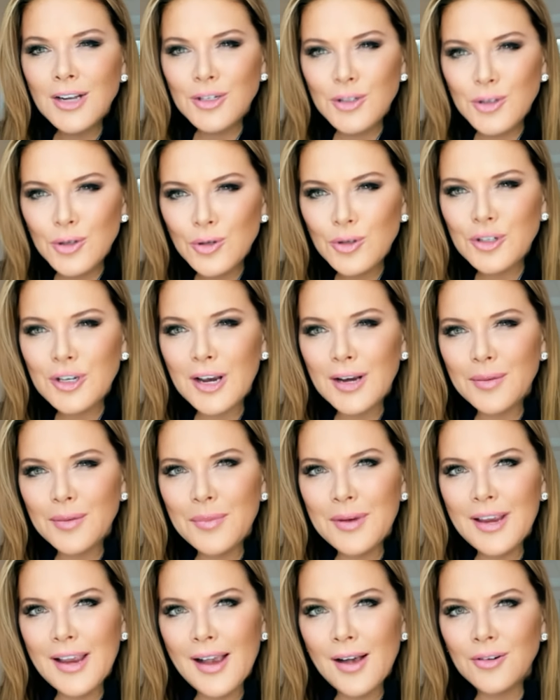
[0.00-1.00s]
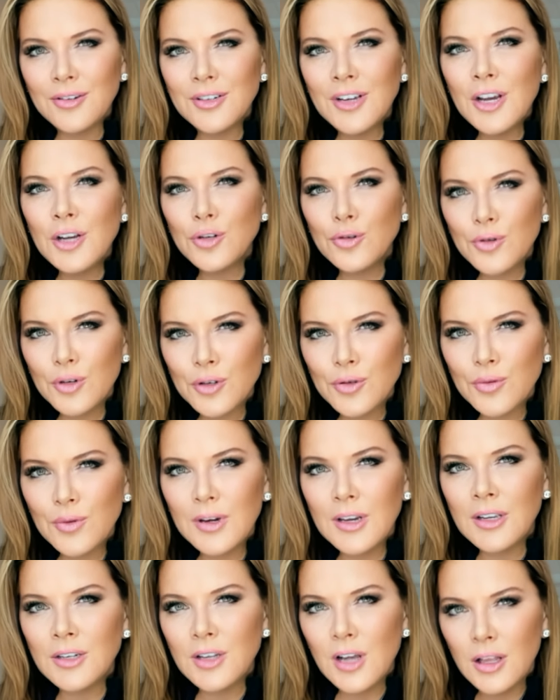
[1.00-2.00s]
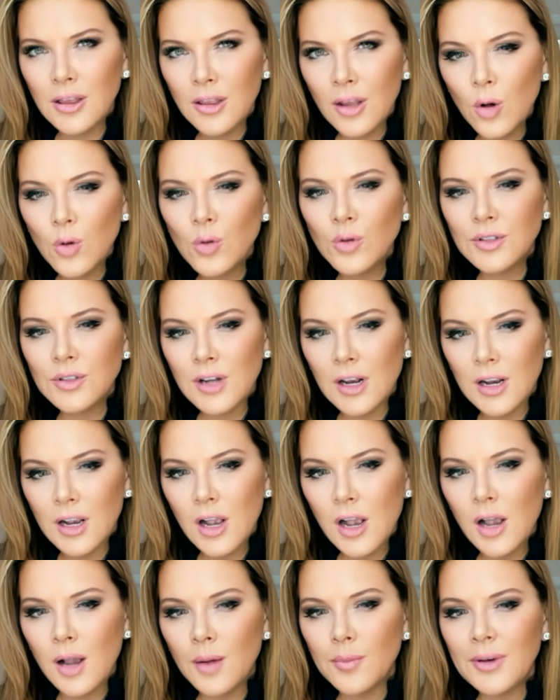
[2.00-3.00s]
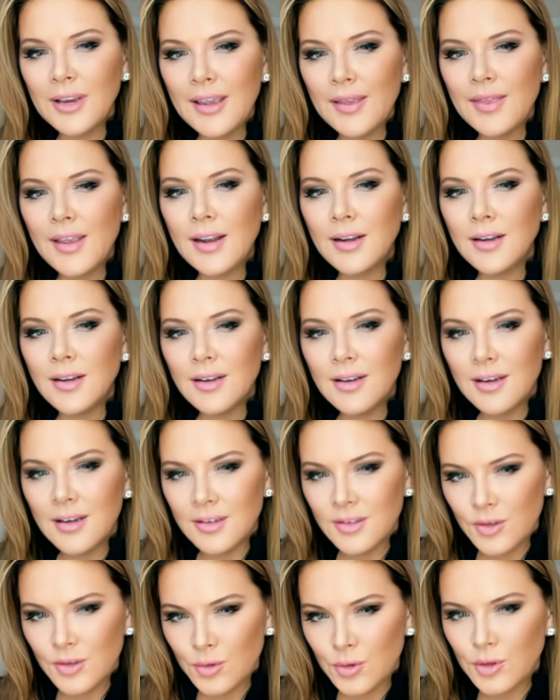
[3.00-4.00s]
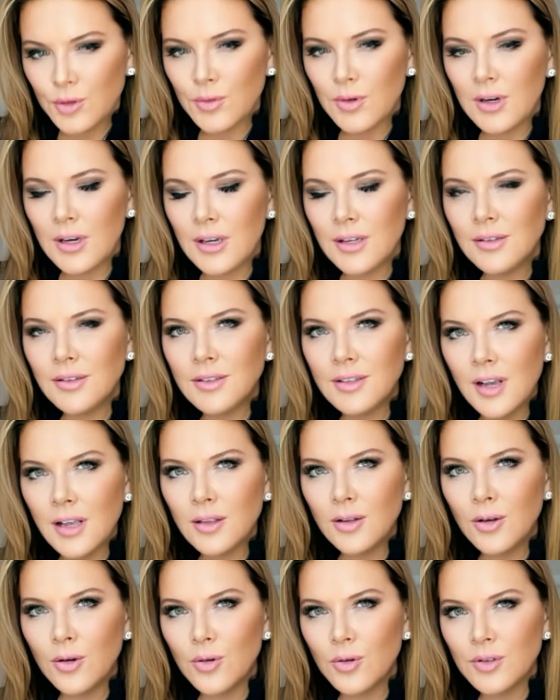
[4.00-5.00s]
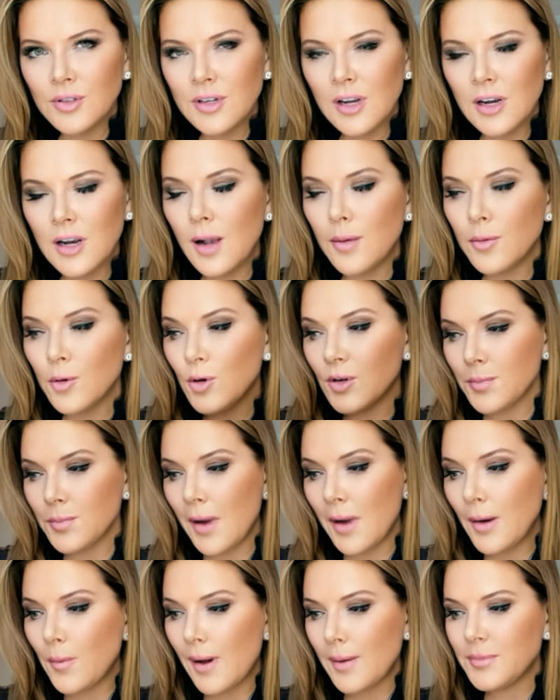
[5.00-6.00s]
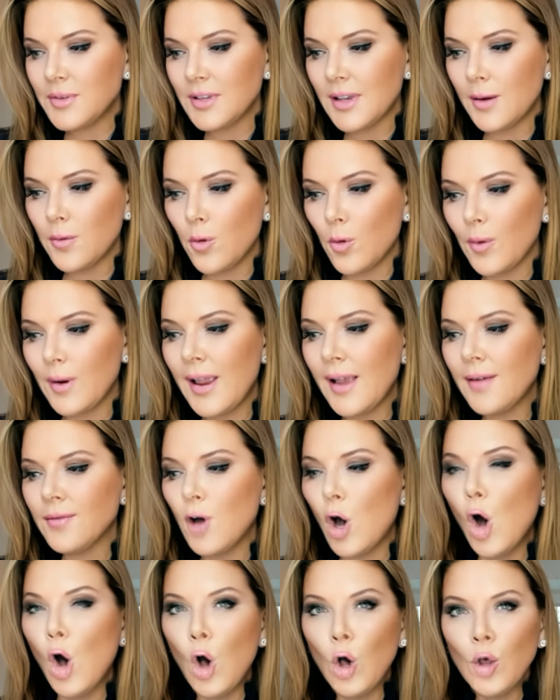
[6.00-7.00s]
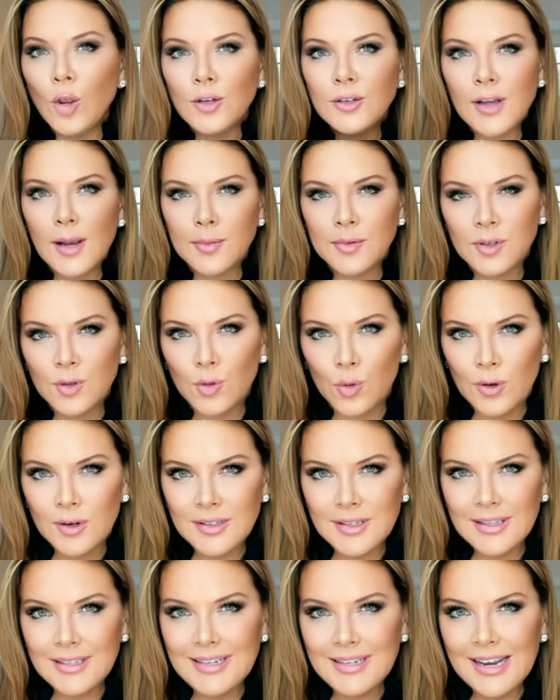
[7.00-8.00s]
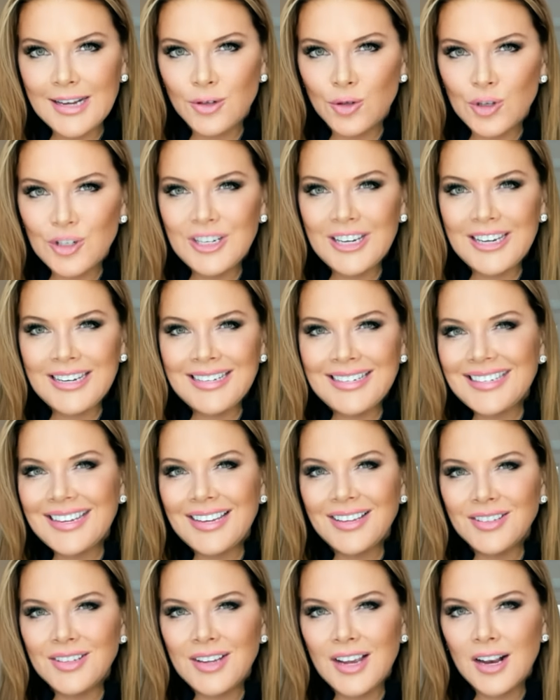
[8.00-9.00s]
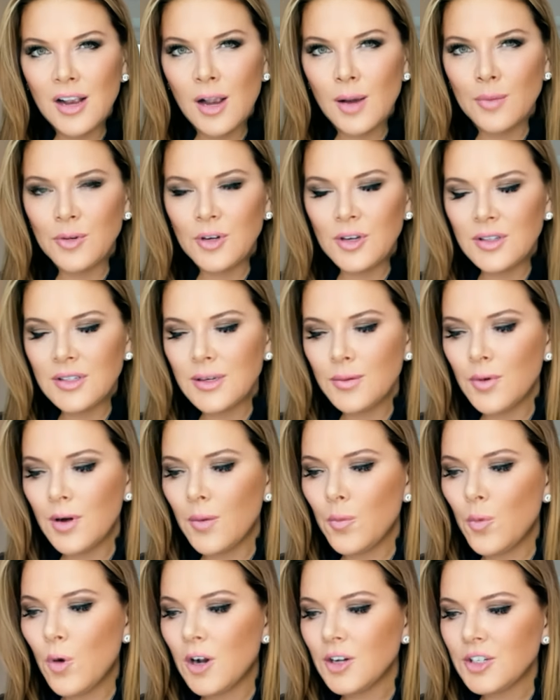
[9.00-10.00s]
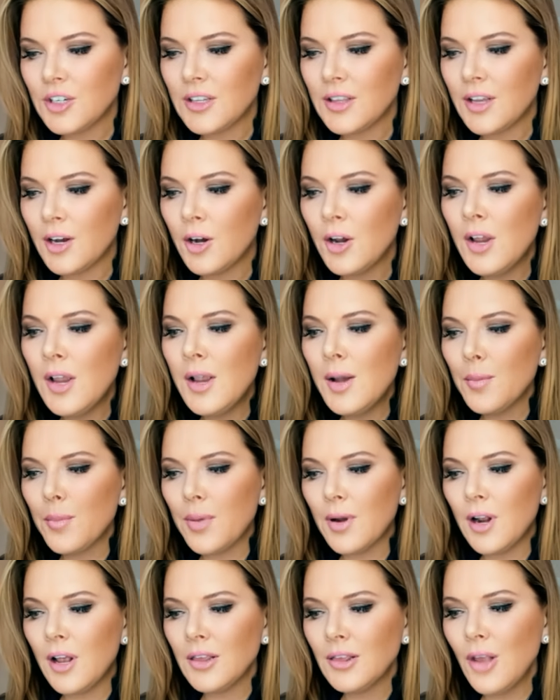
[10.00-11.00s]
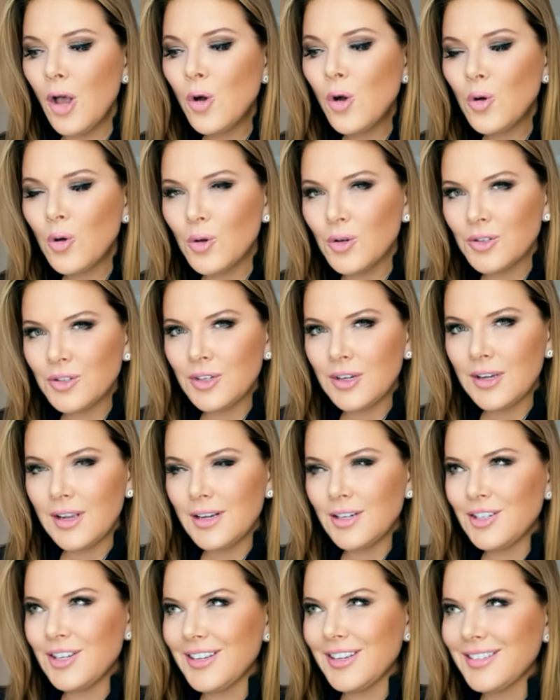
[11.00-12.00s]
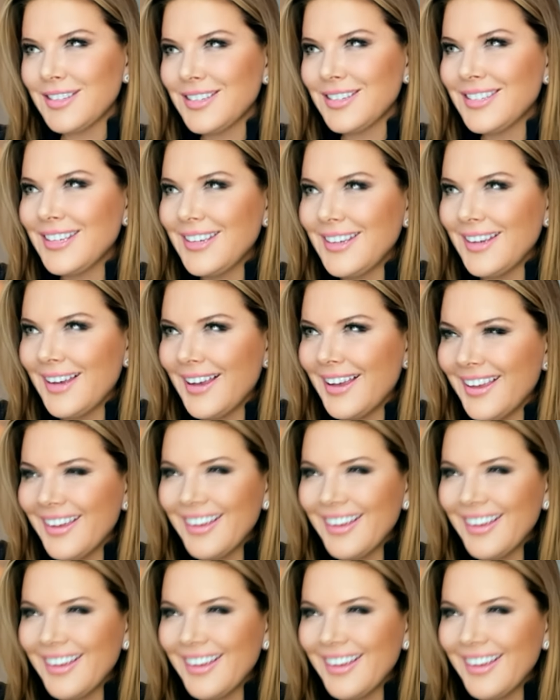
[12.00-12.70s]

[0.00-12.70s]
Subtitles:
Do check me out, trishregan.locals.com. Again, that is trishregan.locals.com. Of course, my website where we have all the top stories of the day, trishintel.com. You can see what I'm watching there. But on Locals, you get a chance to see,